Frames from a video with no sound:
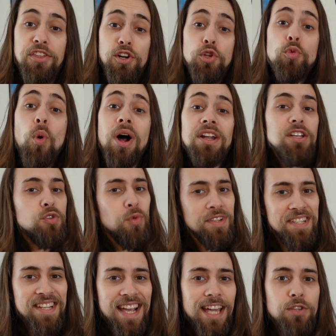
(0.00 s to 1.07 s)
third one is
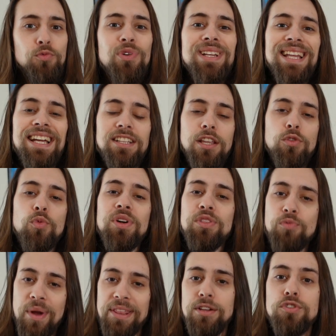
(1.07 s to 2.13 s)
once again related with
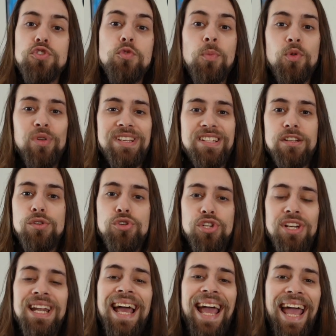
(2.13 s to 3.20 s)
Radeon Super
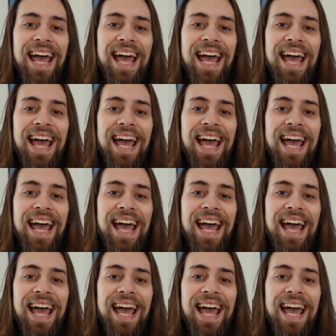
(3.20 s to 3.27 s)
Resolution,